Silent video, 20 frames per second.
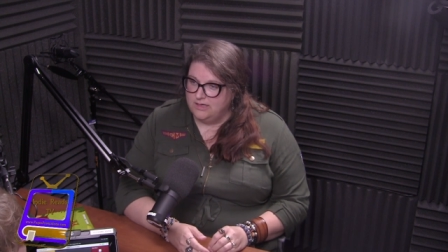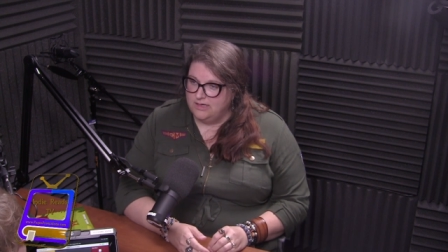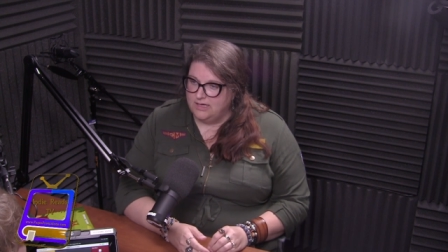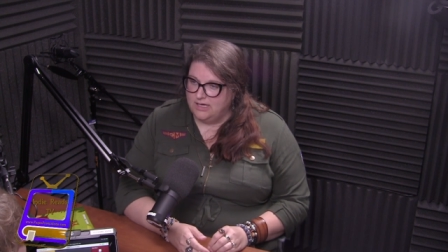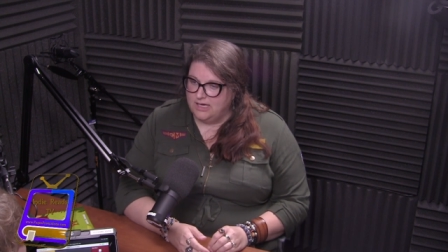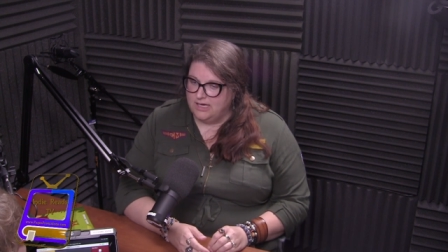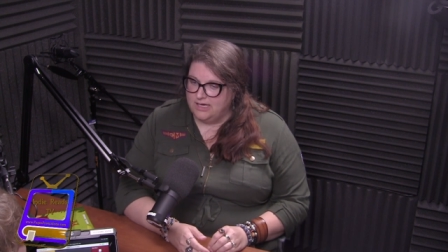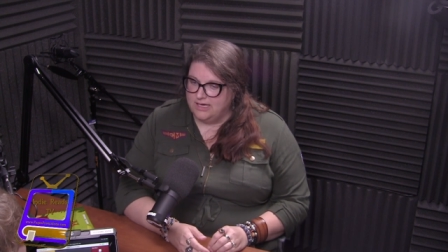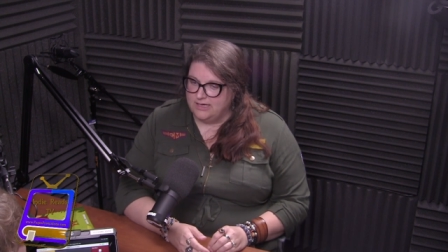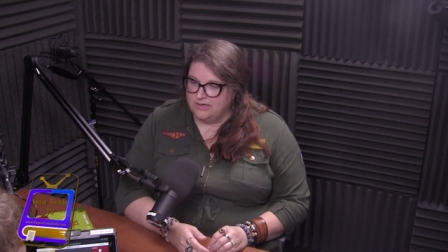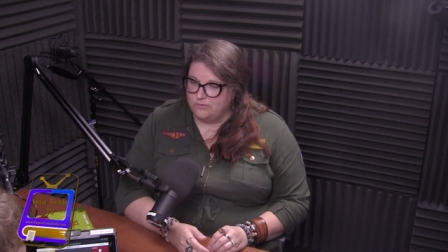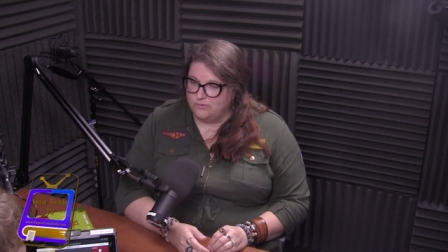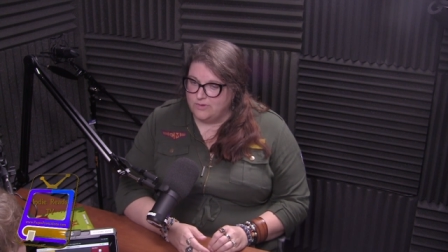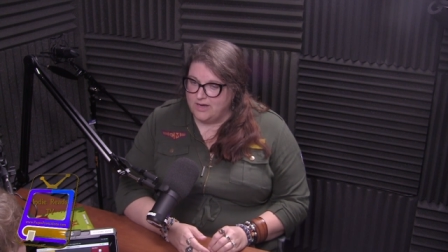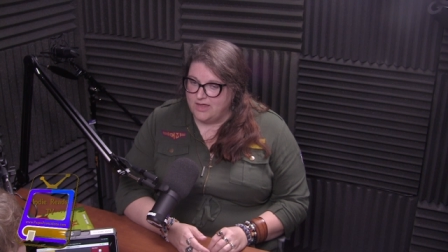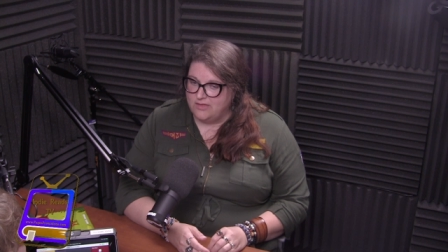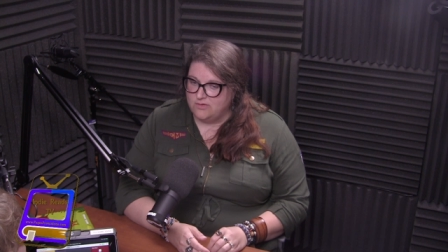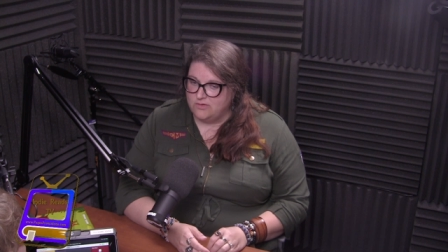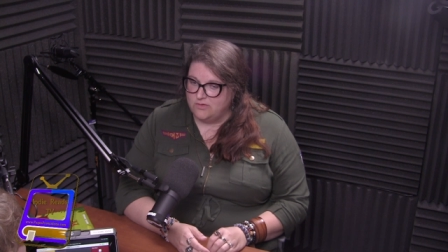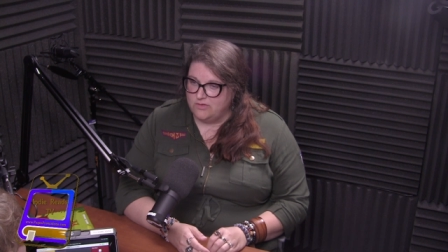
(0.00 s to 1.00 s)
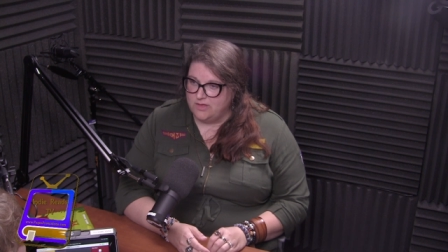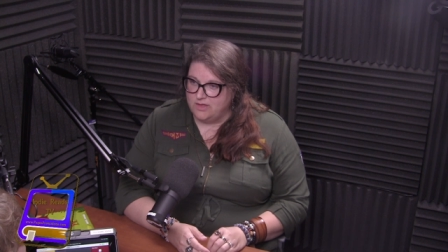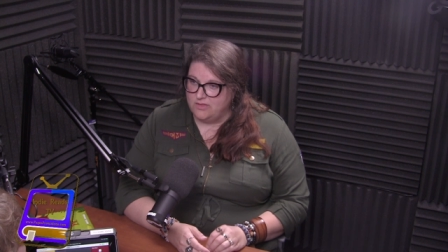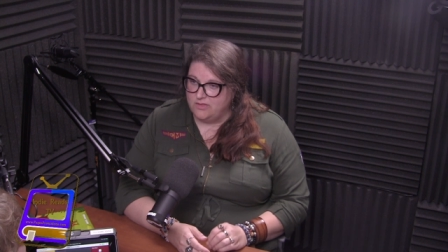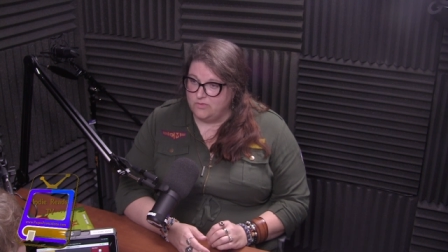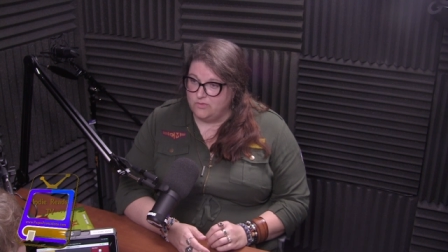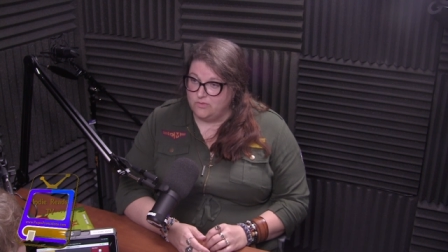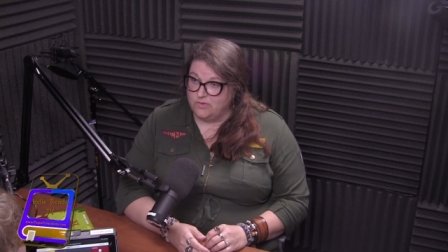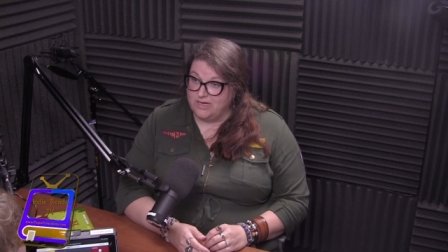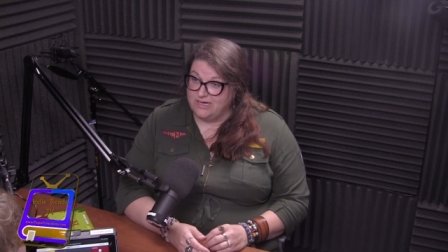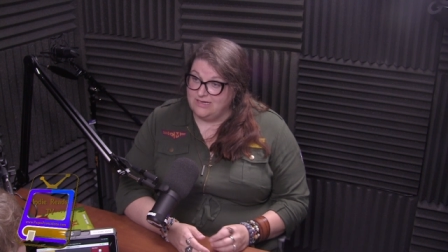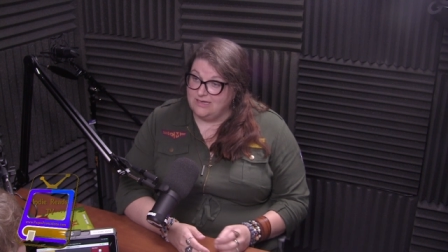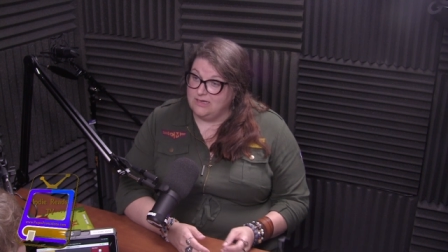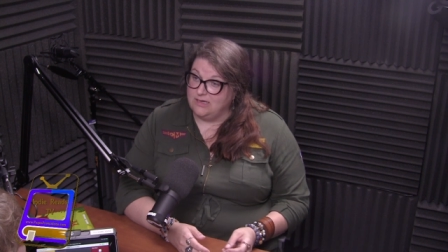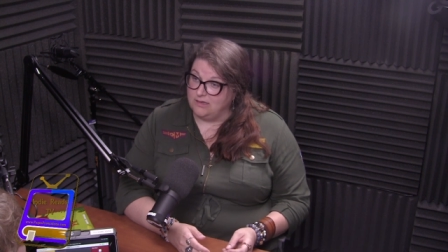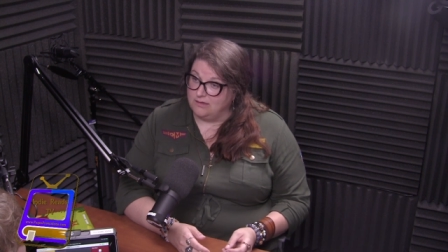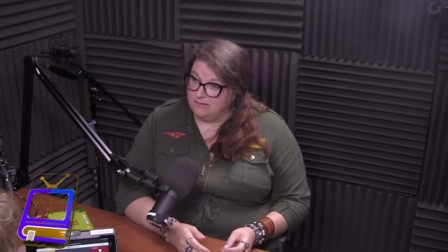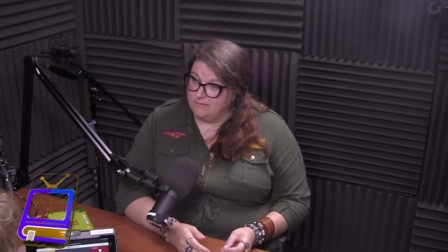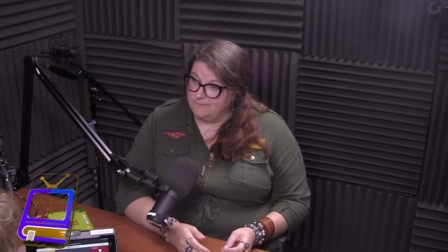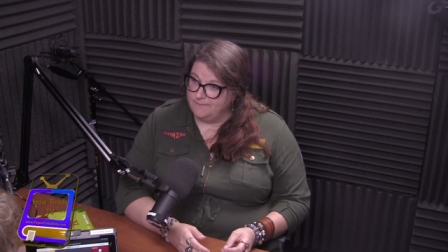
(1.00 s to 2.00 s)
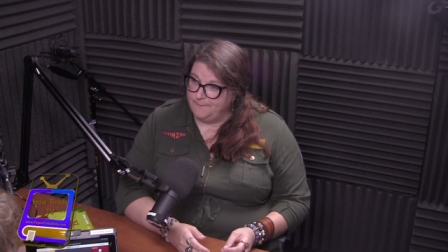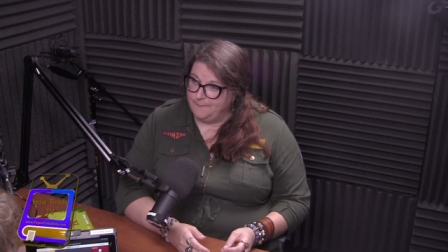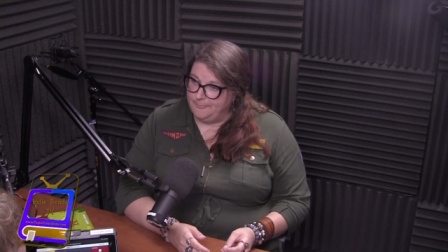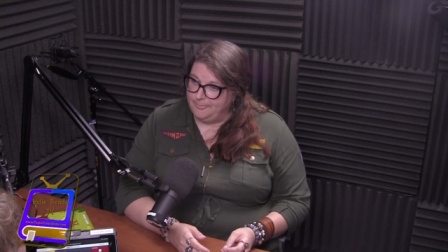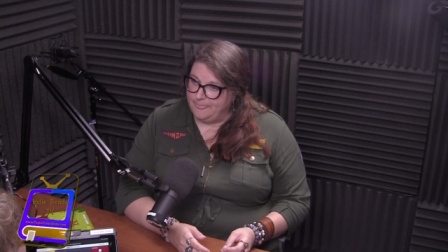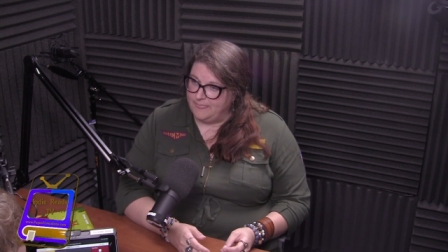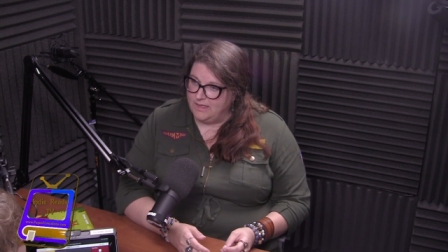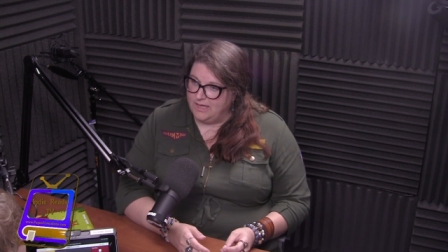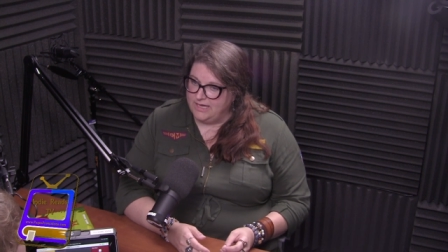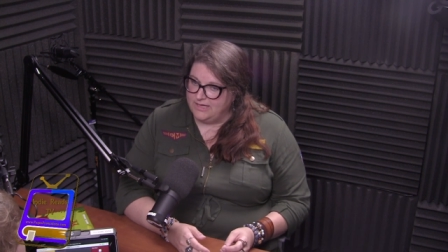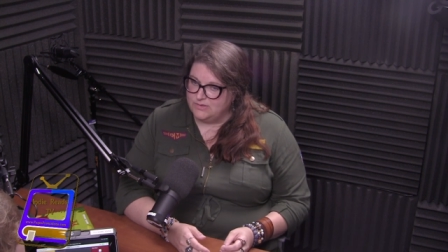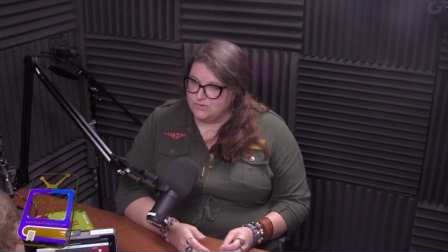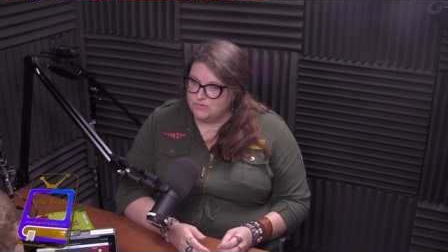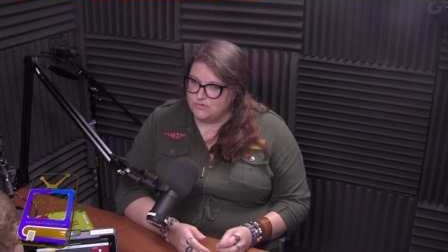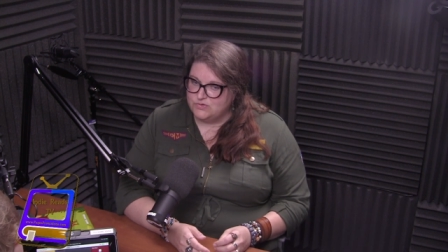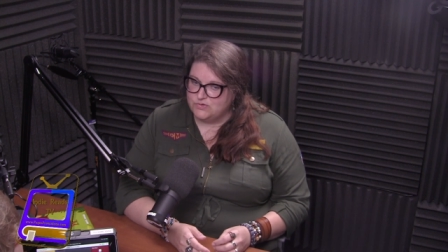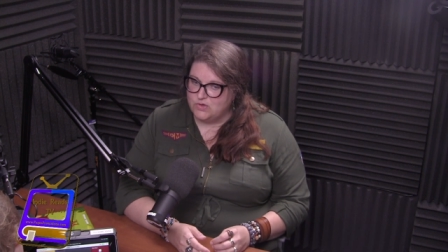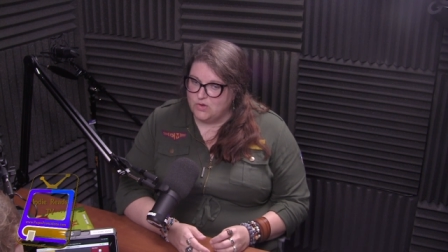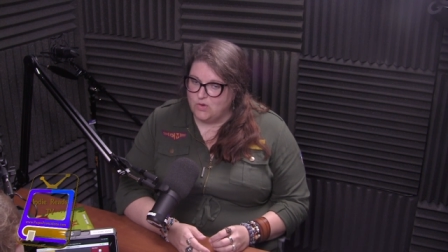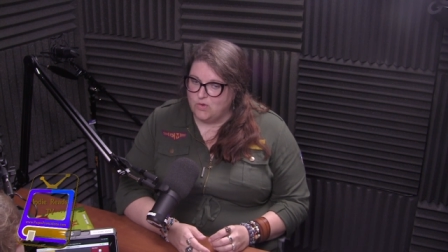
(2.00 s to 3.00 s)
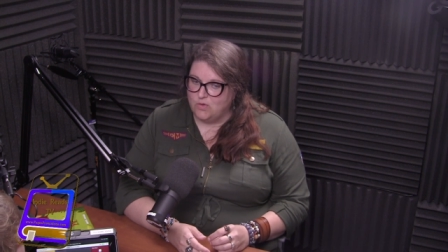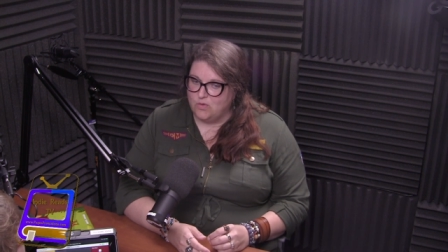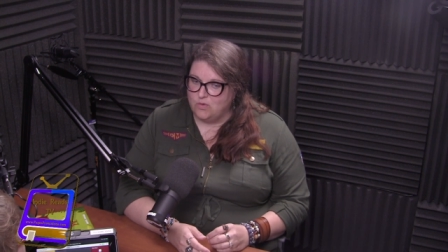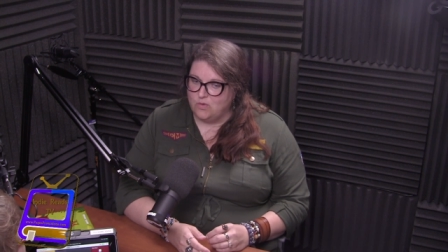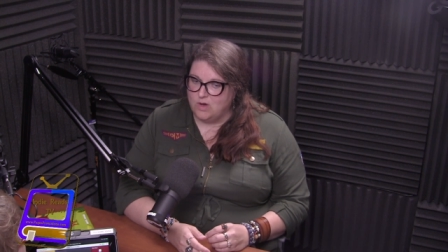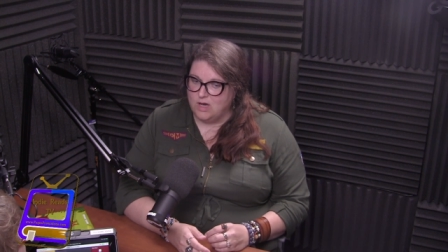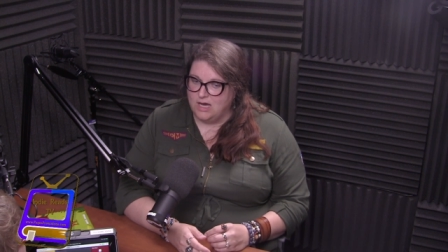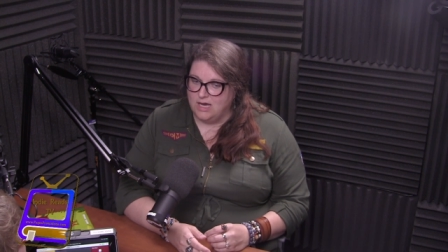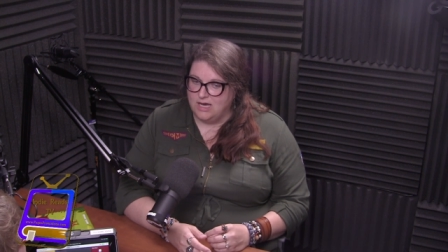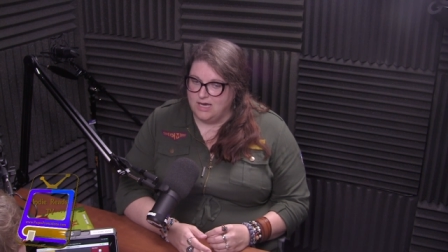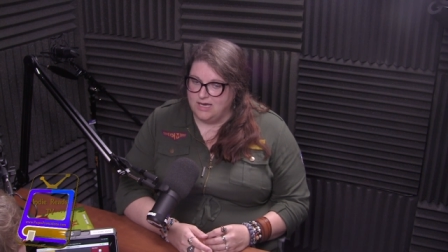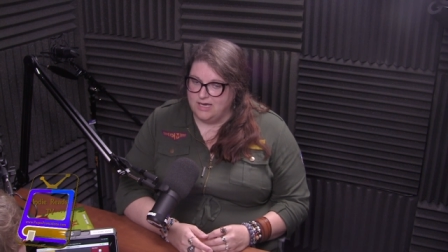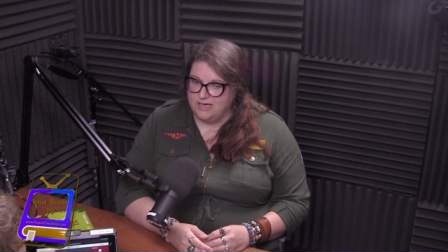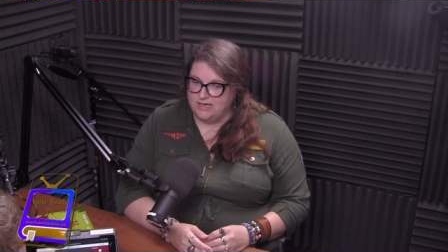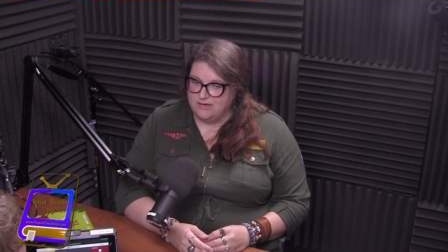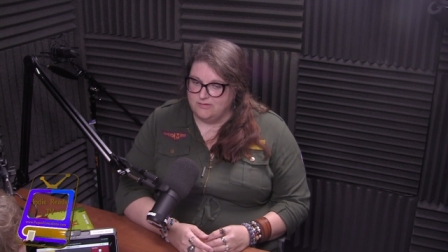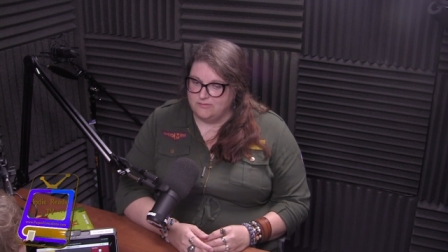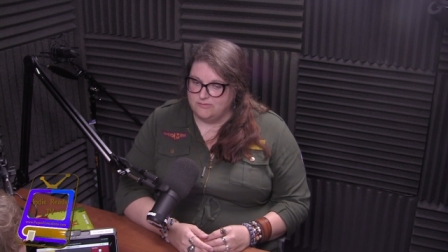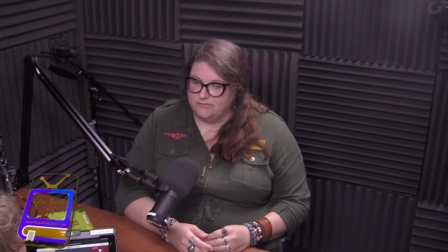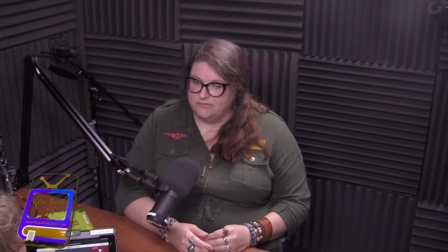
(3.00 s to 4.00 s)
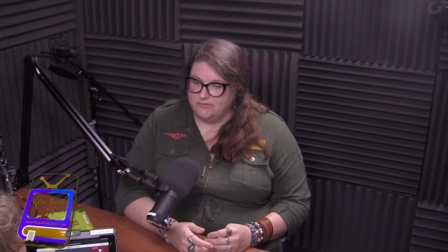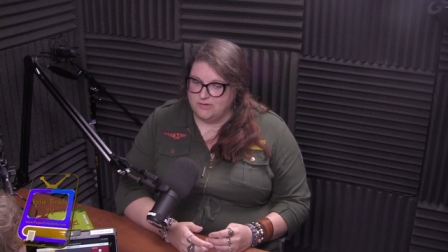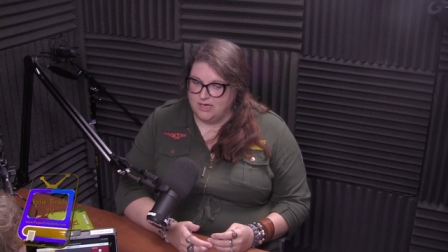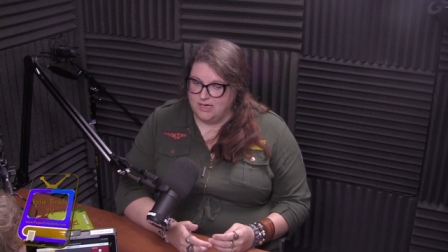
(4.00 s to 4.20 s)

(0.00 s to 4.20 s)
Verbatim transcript: uh, rather than the writing and so I've